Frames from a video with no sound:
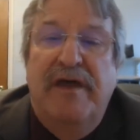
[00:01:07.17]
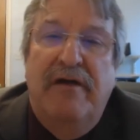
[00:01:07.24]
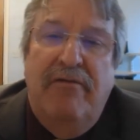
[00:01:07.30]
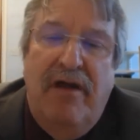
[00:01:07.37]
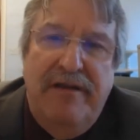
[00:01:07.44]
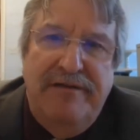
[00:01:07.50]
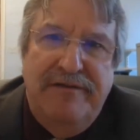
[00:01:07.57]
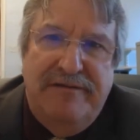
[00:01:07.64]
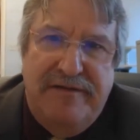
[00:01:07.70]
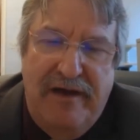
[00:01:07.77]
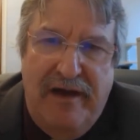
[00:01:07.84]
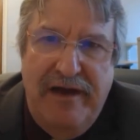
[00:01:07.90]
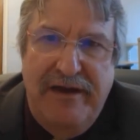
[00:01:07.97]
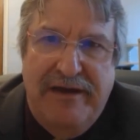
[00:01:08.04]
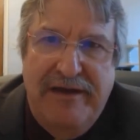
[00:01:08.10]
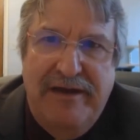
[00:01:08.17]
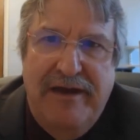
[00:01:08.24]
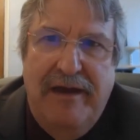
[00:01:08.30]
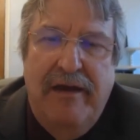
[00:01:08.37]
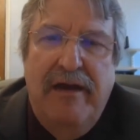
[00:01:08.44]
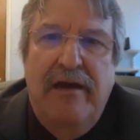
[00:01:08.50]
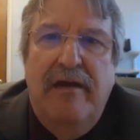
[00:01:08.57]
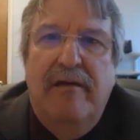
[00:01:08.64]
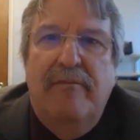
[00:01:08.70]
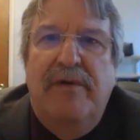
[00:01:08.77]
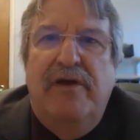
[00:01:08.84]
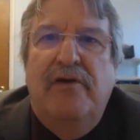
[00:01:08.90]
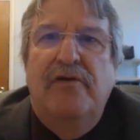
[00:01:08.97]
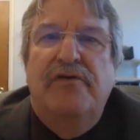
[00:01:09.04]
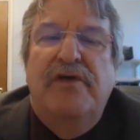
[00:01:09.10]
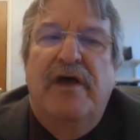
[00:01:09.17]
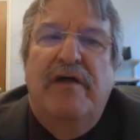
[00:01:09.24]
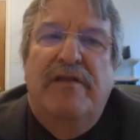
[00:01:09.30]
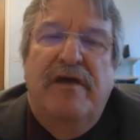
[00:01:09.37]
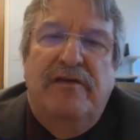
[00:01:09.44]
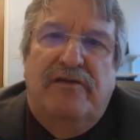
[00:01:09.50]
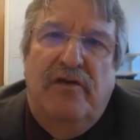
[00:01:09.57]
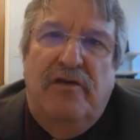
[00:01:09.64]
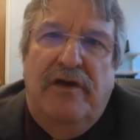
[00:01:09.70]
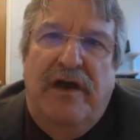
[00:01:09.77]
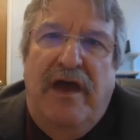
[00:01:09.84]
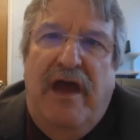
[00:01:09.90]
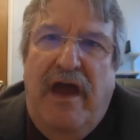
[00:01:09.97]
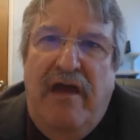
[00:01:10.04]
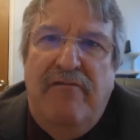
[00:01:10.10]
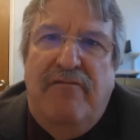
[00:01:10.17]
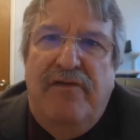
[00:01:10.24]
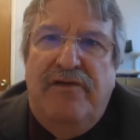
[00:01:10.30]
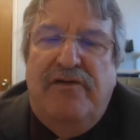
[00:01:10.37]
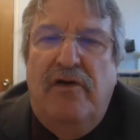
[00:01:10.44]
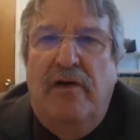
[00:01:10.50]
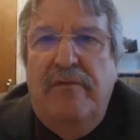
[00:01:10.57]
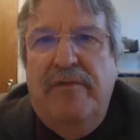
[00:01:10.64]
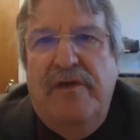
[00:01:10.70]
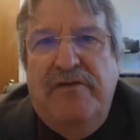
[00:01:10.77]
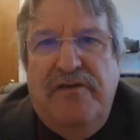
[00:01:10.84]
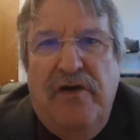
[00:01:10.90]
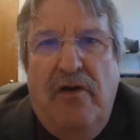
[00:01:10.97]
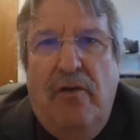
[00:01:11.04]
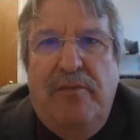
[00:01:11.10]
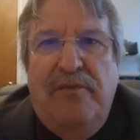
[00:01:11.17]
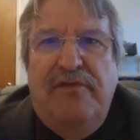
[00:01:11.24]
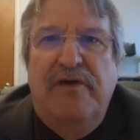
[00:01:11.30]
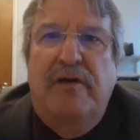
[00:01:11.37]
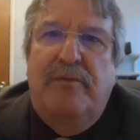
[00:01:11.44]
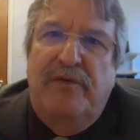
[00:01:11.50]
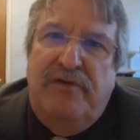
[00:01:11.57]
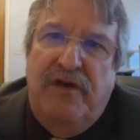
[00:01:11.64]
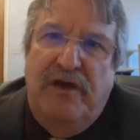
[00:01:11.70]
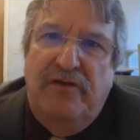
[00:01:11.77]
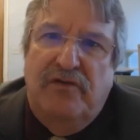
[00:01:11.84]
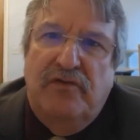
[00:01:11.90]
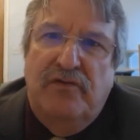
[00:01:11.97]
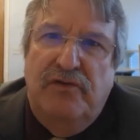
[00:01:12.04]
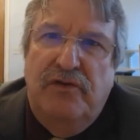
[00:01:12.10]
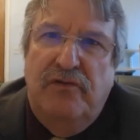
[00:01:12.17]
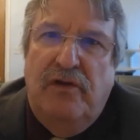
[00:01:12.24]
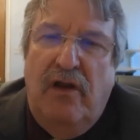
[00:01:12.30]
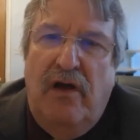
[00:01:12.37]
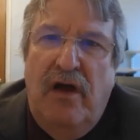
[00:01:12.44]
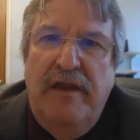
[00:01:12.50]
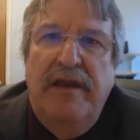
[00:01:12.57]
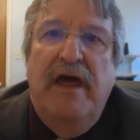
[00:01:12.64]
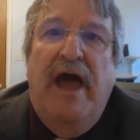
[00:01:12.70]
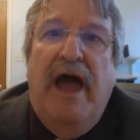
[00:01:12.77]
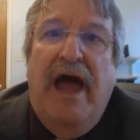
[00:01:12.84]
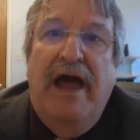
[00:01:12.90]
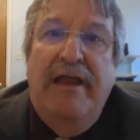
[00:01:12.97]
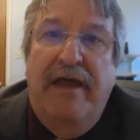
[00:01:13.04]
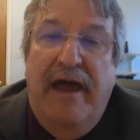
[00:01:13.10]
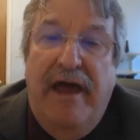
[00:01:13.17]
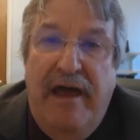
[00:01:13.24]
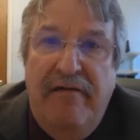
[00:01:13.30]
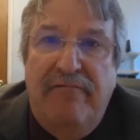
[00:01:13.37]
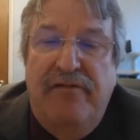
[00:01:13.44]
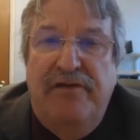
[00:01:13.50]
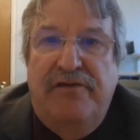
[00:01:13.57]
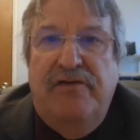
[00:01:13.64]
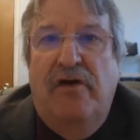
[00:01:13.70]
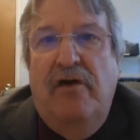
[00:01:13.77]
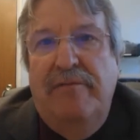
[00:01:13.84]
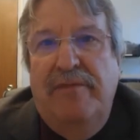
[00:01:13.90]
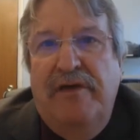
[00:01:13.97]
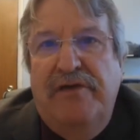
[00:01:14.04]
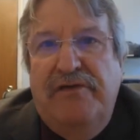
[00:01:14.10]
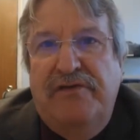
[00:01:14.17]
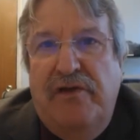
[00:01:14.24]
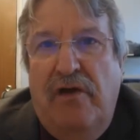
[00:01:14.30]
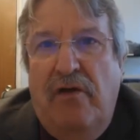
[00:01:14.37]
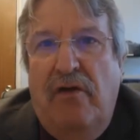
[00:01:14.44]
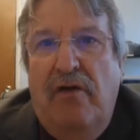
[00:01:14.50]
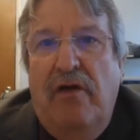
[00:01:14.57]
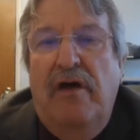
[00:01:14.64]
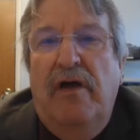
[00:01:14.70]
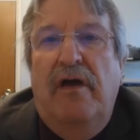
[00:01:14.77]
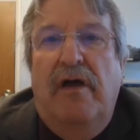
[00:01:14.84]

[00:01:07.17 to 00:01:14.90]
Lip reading: They're undertaking it because they're doing it every time they sit opposite a potential new client and every time they start